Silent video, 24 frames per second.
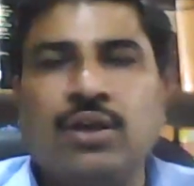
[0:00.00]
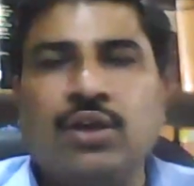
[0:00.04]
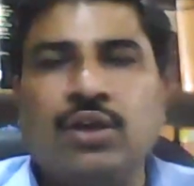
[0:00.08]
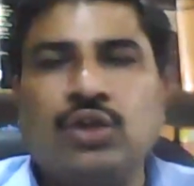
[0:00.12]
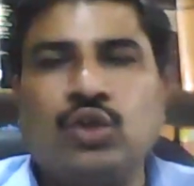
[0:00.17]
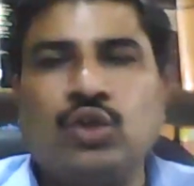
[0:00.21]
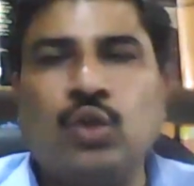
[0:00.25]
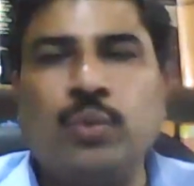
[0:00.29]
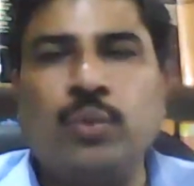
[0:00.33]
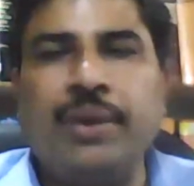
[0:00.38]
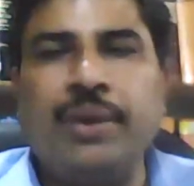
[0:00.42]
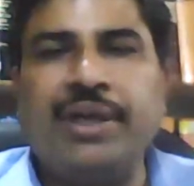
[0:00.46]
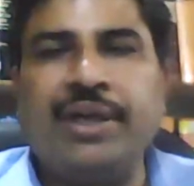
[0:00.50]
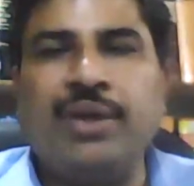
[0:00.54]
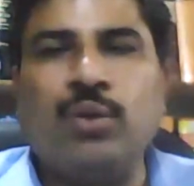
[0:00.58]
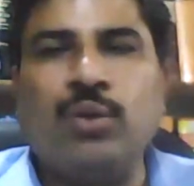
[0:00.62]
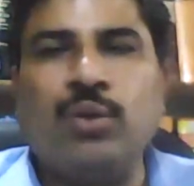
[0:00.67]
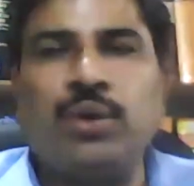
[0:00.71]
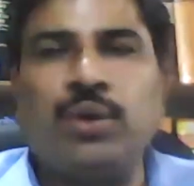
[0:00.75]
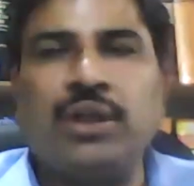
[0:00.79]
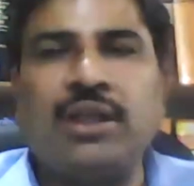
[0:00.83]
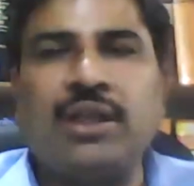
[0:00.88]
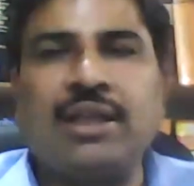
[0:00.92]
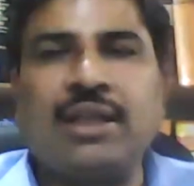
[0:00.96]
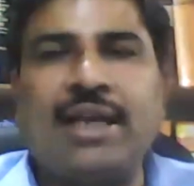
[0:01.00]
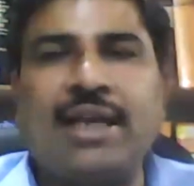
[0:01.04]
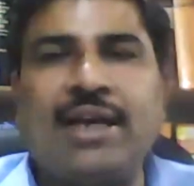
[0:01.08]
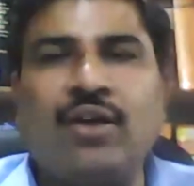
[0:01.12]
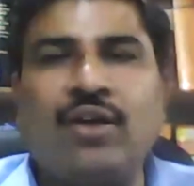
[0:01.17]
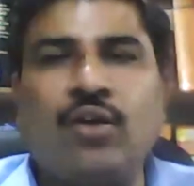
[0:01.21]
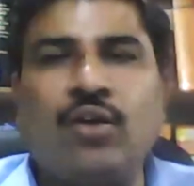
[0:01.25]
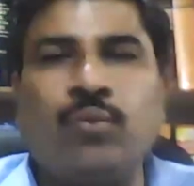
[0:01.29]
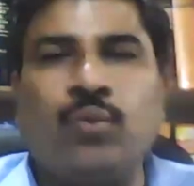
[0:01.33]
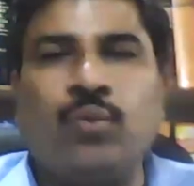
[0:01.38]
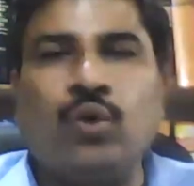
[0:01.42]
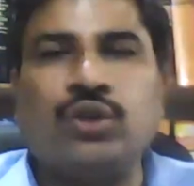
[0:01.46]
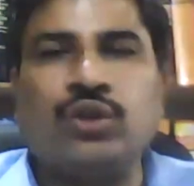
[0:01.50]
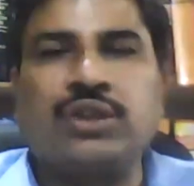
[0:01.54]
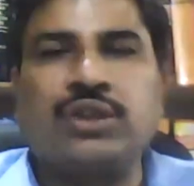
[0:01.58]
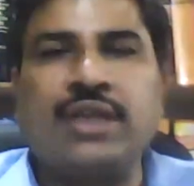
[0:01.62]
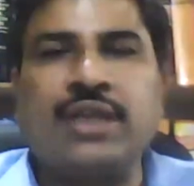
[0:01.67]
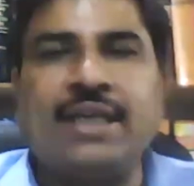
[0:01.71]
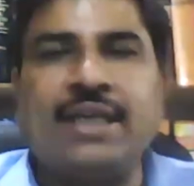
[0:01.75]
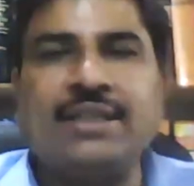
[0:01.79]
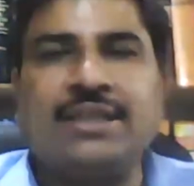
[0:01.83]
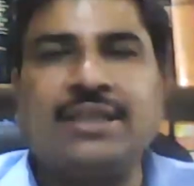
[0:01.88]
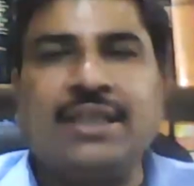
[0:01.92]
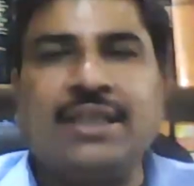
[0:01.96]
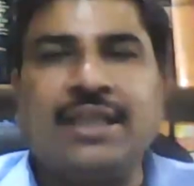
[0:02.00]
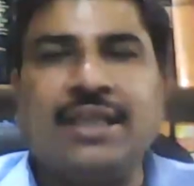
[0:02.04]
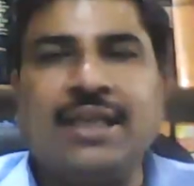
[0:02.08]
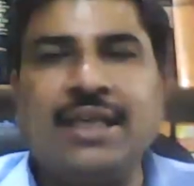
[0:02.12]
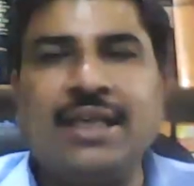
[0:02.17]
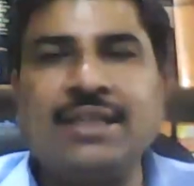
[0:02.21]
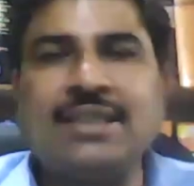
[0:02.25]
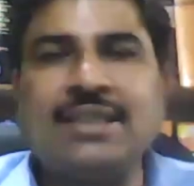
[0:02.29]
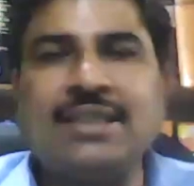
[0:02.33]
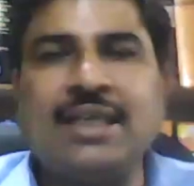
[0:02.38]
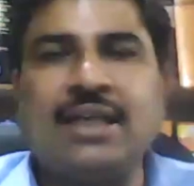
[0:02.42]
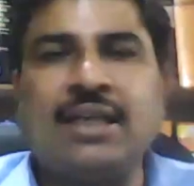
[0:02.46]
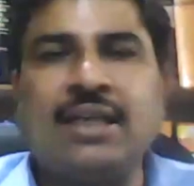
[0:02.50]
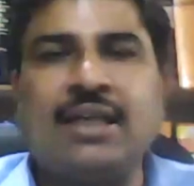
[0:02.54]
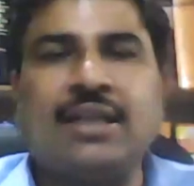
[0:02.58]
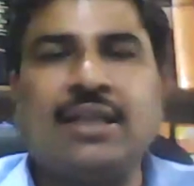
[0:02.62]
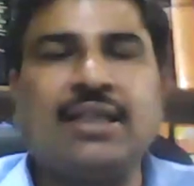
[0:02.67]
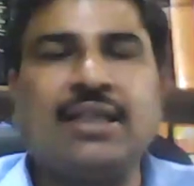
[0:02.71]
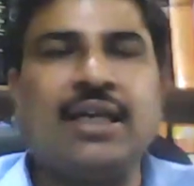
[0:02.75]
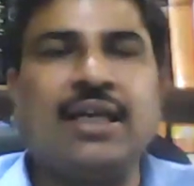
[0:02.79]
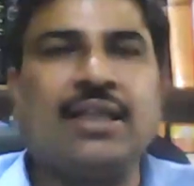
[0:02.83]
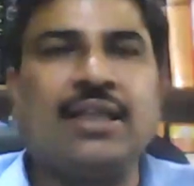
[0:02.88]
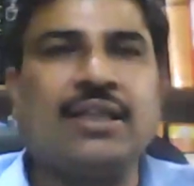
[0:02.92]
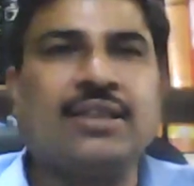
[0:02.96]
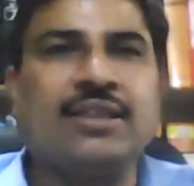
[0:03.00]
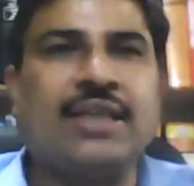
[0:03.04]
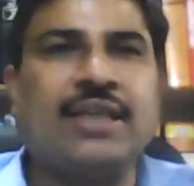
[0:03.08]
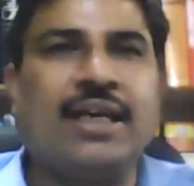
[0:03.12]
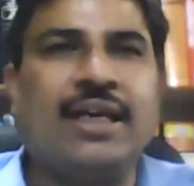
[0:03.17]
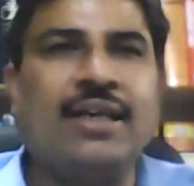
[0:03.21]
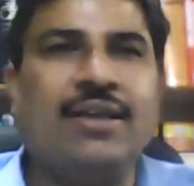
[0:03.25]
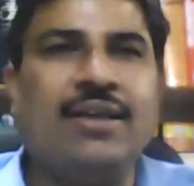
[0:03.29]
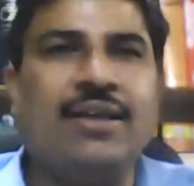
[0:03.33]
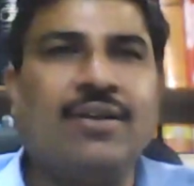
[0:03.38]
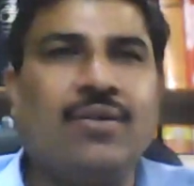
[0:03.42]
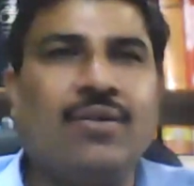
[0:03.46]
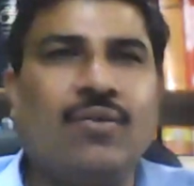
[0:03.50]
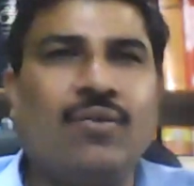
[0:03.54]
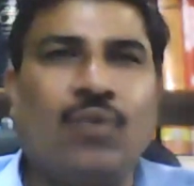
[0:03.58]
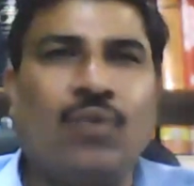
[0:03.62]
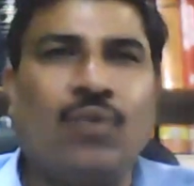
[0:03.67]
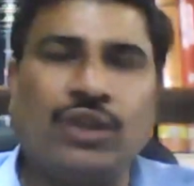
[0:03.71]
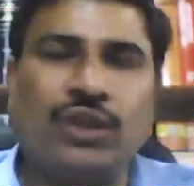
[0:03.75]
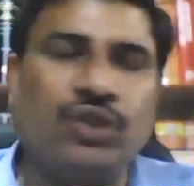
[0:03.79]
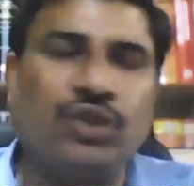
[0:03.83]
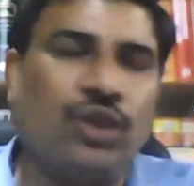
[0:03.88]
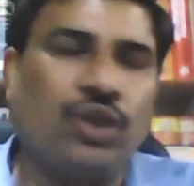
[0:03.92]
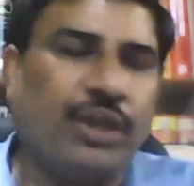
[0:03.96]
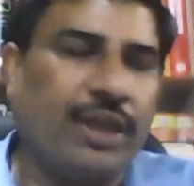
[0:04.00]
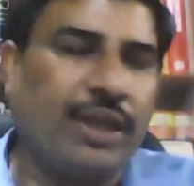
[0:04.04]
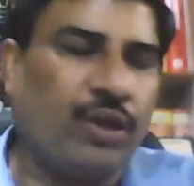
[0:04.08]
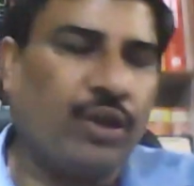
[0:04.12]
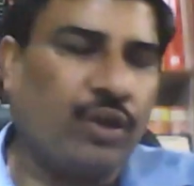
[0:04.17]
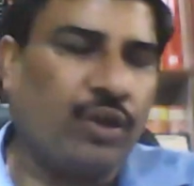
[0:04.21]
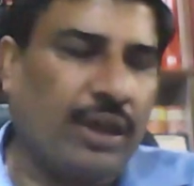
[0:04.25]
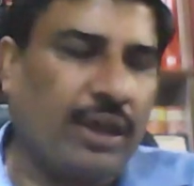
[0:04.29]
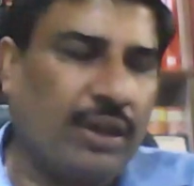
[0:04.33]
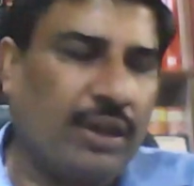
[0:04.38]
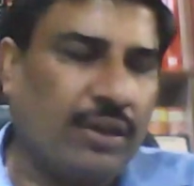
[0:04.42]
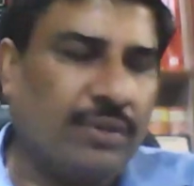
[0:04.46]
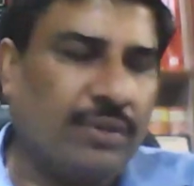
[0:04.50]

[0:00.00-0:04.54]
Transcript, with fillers: Should we tutor the client on both sides, his and the other side? What is your take on that?